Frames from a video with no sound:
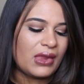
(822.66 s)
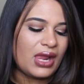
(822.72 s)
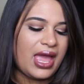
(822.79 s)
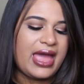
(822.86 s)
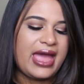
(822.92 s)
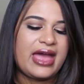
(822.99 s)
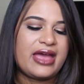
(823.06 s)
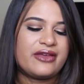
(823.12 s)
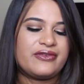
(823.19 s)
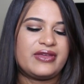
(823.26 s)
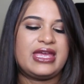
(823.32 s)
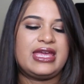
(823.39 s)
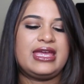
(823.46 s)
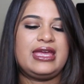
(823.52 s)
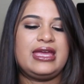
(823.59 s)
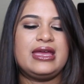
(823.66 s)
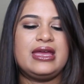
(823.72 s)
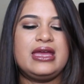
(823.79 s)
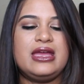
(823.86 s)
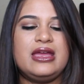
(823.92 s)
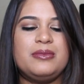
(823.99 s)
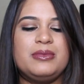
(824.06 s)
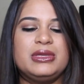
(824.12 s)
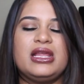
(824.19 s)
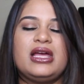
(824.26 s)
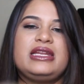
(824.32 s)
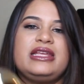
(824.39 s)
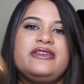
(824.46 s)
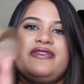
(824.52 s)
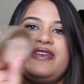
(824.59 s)
I have a
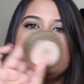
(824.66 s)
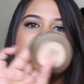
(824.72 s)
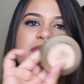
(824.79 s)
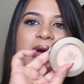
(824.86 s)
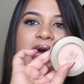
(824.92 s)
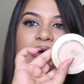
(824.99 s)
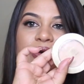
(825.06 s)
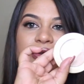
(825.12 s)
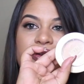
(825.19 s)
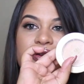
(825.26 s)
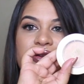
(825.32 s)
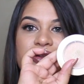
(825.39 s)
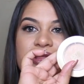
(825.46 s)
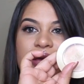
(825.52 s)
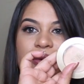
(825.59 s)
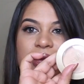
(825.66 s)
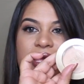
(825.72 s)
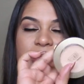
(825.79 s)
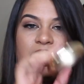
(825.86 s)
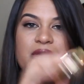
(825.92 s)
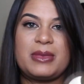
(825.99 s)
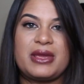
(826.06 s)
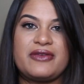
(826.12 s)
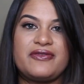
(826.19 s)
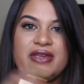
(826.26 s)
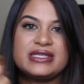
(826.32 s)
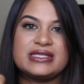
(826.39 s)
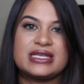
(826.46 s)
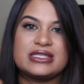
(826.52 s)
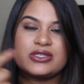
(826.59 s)
Milani face powder. That way when my
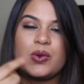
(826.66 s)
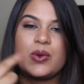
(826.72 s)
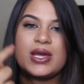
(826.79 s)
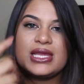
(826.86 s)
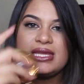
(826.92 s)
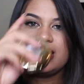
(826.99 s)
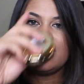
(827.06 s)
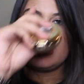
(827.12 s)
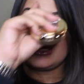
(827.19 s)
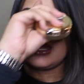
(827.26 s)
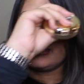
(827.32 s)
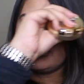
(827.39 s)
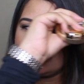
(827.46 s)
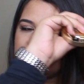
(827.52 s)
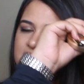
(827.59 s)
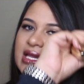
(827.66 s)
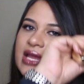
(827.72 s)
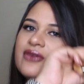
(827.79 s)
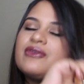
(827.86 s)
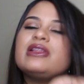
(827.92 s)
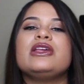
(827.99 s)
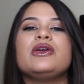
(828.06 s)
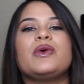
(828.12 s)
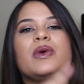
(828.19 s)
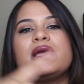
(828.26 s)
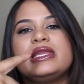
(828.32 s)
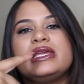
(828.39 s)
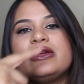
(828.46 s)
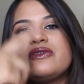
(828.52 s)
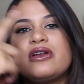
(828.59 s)
face gets oily, I tend to get really
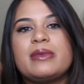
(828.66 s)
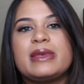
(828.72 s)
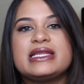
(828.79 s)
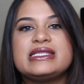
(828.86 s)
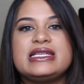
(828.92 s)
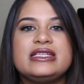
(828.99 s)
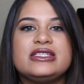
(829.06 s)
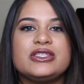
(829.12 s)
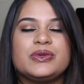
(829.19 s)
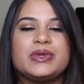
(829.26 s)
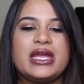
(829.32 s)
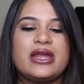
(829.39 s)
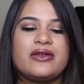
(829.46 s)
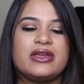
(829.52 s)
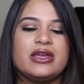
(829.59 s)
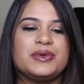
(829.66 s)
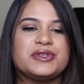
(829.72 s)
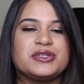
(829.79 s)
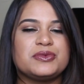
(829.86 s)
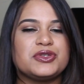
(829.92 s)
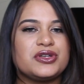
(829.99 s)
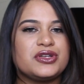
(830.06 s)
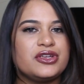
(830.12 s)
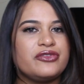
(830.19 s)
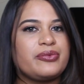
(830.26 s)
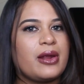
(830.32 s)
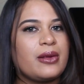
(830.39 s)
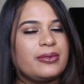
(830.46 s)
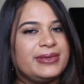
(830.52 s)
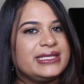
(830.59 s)
oily around my T-zone area, which I'm sure you've
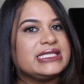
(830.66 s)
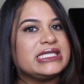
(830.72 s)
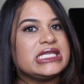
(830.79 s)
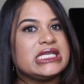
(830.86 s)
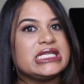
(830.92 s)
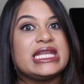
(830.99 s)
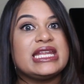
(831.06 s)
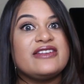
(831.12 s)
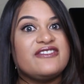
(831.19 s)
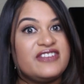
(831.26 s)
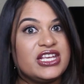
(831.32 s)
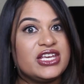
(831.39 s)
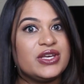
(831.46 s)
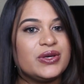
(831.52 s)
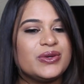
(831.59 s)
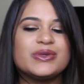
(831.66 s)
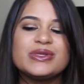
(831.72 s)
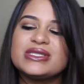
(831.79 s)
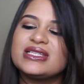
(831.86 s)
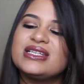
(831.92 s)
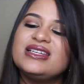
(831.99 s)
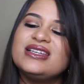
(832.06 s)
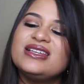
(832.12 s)
probably seen in videos.